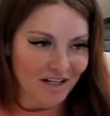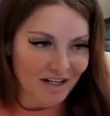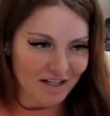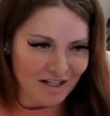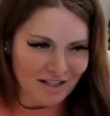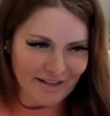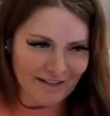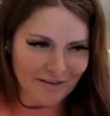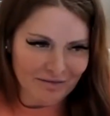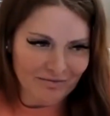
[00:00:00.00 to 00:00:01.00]

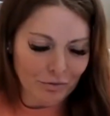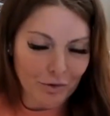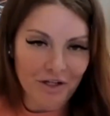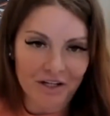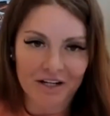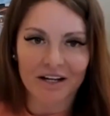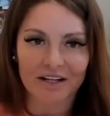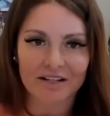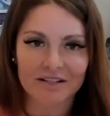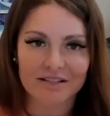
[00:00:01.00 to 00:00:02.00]
like 40
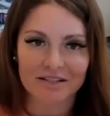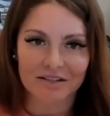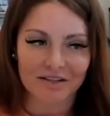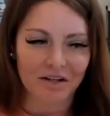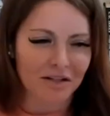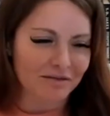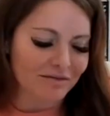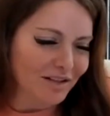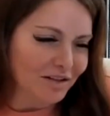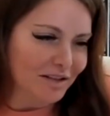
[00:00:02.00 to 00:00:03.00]
days or a
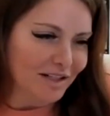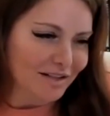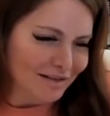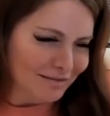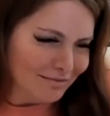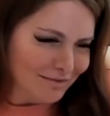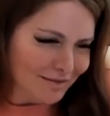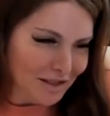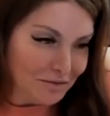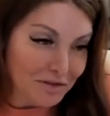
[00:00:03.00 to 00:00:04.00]
little less,
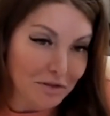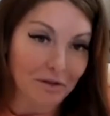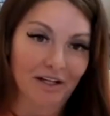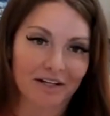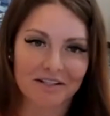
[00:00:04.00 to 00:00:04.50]
think it was 38